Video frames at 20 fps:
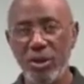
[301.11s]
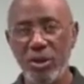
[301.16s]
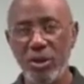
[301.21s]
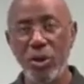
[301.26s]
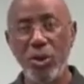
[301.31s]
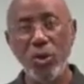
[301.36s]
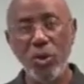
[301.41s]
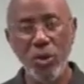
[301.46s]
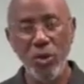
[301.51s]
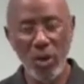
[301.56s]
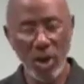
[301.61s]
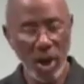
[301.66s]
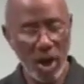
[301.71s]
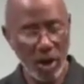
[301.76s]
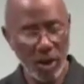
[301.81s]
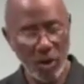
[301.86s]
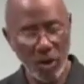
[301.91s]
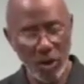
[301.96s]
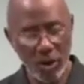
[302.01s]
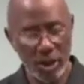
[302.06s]
who,
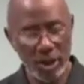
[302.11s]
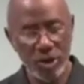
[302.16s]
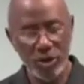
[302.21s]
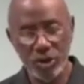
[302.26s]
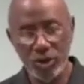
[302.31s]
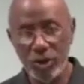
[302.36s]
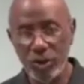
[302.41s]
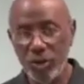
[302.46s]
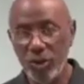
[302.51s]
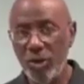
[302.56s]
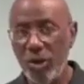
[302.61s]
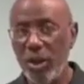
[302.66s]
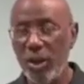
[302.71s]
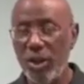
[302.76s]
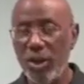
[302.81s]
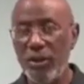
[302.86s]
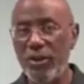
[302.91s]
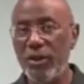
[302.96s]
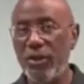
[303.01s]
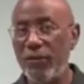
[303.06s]
according to
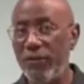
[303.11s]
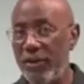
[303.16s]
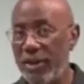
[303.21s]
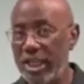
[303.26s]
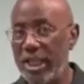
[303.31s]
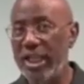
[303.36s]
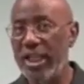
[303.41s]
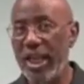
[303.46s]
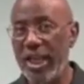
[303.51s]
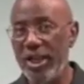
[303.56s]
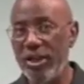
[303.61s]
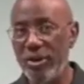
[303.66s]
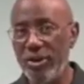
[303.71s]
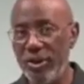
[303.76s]
the Vindicator